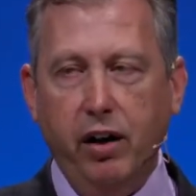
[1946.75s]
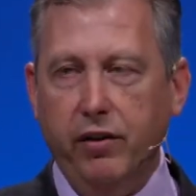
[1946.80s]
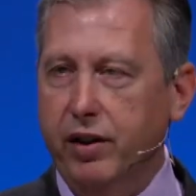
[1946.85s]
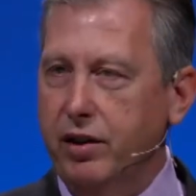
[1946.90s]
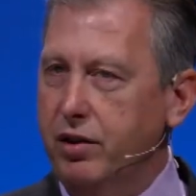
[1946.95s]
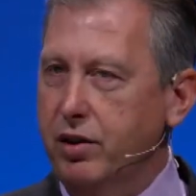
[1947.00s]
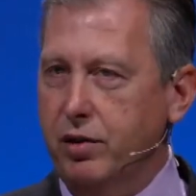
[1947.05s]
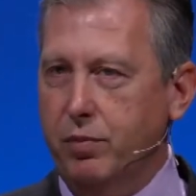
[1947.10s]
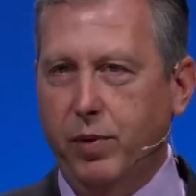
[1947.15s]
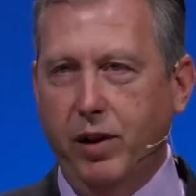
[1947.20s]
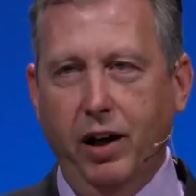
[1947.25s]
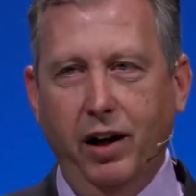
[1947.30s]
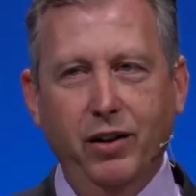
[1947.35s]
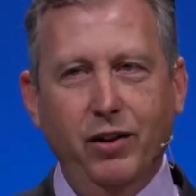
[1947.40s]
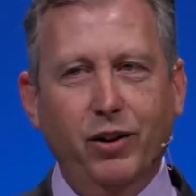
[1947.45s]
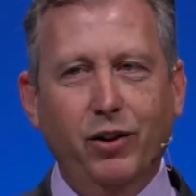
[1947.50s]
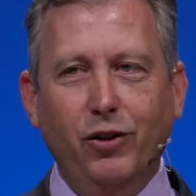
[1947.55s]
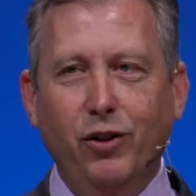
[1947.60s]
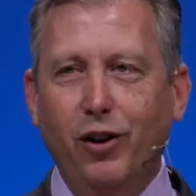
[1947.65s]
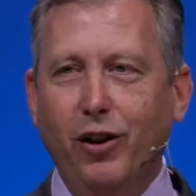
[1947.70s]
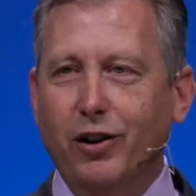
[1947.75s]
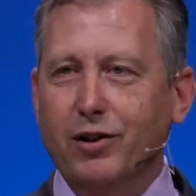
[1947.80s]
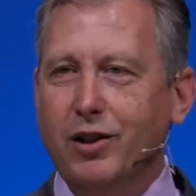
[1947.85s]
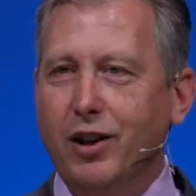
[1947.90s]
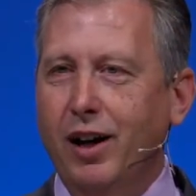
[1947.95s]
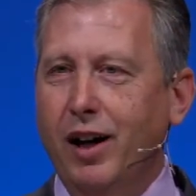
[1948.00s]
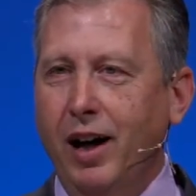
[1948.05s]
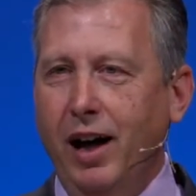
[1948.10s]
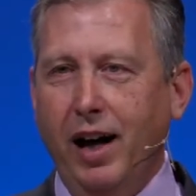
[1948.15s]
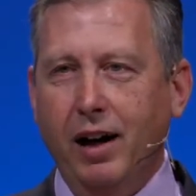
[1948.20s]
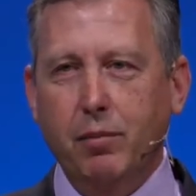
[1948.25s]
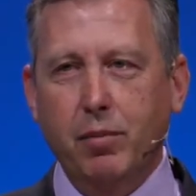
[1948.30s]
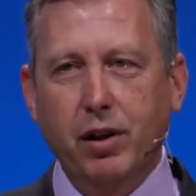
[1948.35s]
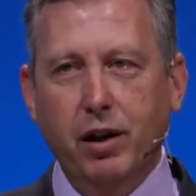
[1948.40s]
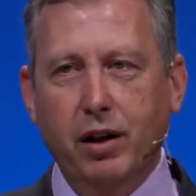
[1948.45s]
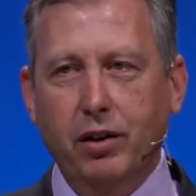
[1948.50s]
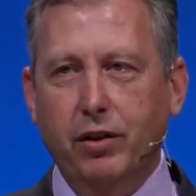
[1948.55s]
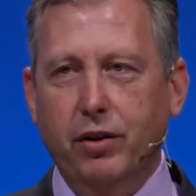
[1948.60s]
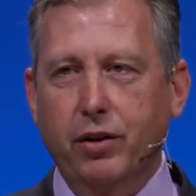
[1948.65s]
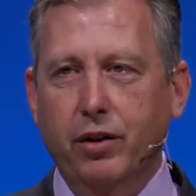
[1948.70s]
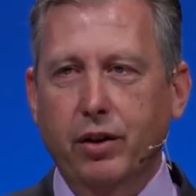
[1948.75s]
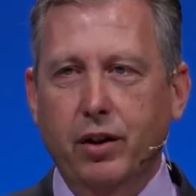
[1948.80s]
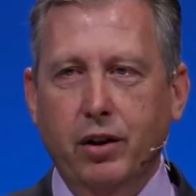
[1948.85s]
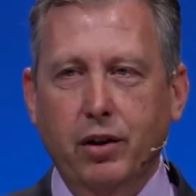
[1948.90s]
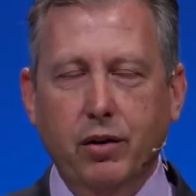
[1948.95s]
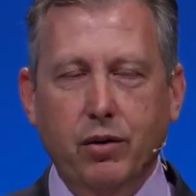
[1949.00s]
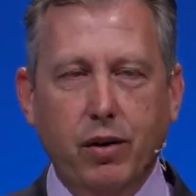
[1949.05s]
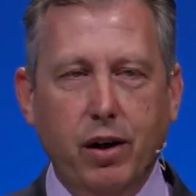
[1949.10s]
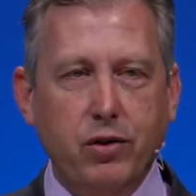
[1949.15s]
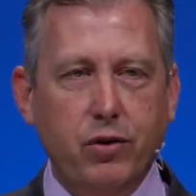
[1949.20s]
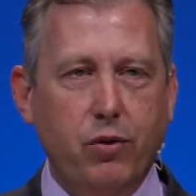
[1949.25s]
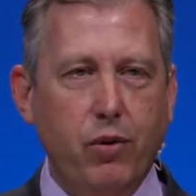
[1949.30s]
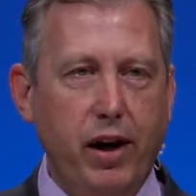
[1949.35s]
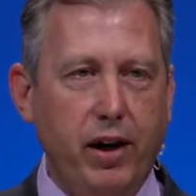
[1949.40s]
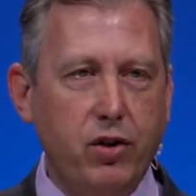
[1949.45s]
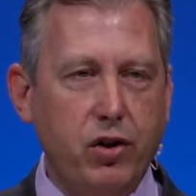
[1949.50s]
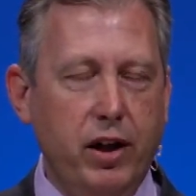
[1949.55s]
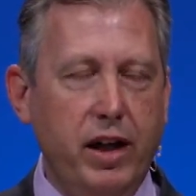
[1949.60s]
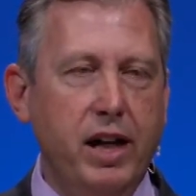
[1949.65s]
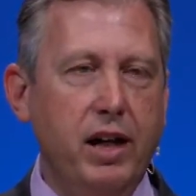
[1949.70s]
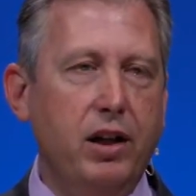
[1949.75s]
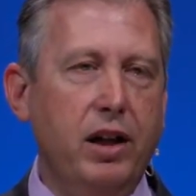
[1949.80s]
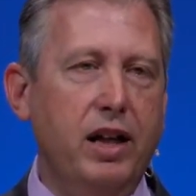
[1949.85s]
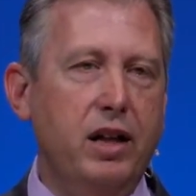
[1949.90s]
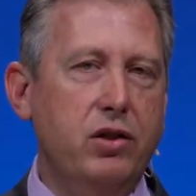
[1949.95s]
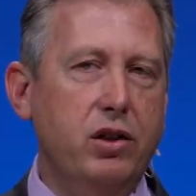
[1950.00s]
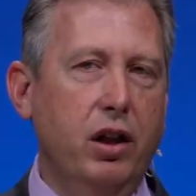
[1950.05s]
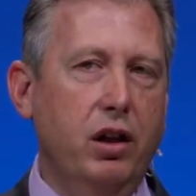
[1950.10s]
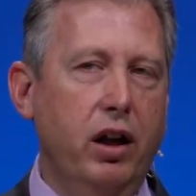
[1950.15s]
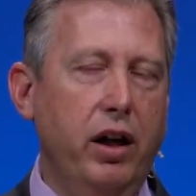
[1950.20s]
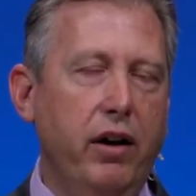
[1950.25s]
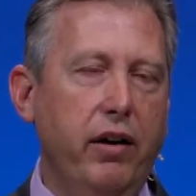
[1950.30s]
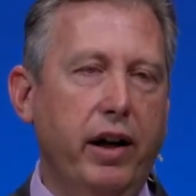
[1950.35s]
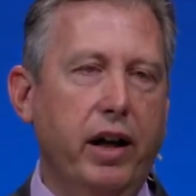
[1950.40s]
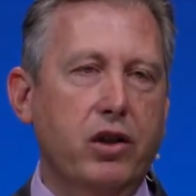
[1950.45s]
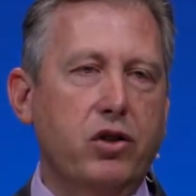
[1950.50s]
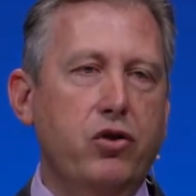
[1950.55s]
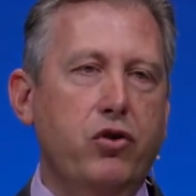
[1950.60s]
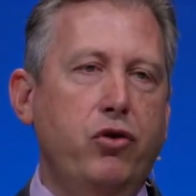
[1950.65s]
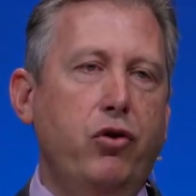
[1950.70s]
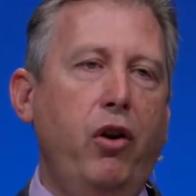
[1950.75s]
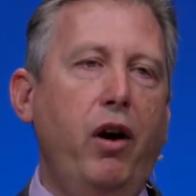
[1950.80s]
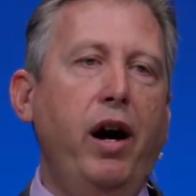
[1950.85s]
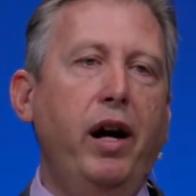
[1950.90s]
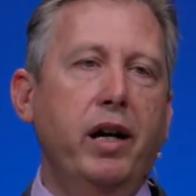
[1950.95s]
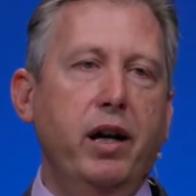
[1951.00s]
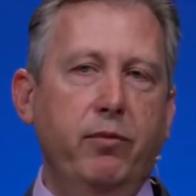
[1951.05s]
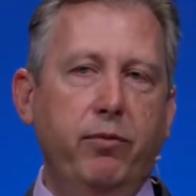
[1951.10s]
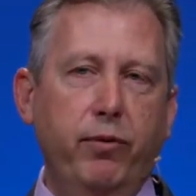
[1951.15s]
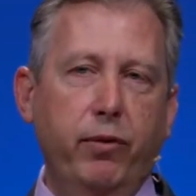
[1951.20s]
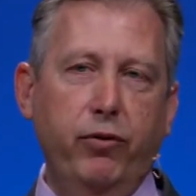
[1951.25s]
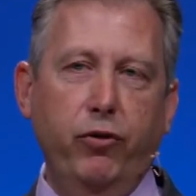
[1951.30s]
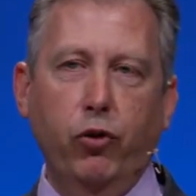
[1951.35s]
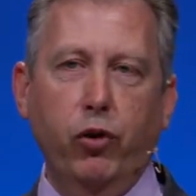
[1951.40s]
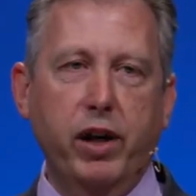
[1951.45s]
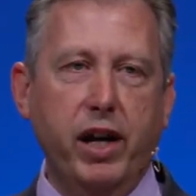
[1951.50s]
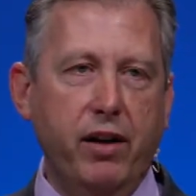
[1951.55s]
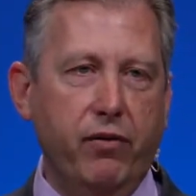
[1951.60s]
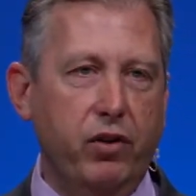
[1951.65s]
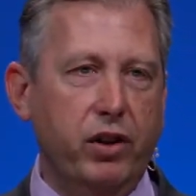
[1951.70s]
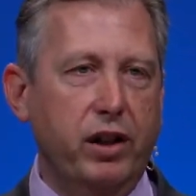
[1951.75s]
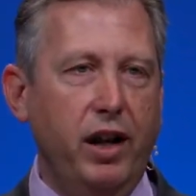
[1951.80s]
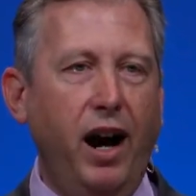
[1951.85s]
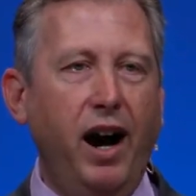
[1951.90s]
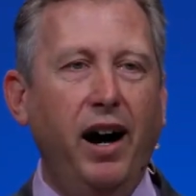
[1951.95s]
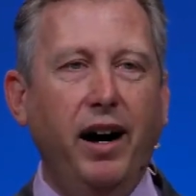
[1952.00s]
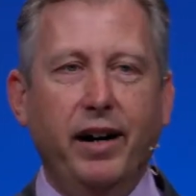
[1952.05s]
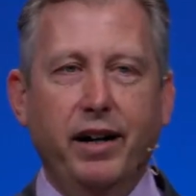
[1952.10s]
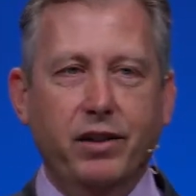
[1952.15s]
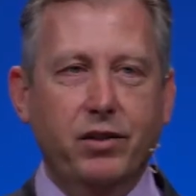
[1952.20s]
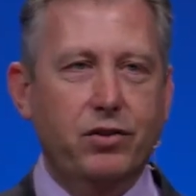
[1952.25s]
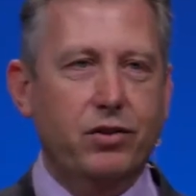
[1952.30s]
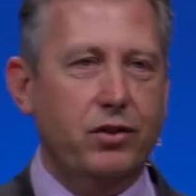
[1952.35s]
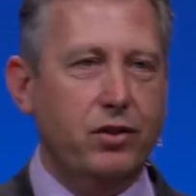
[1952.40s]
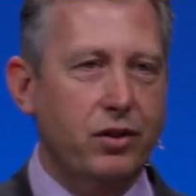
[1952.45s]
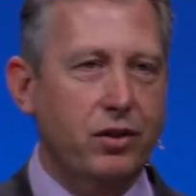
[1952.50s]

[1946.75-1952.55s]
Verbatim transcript: This is beyond the cross and beyond the resurrection. He, he's declaring his triumph before he ever dies.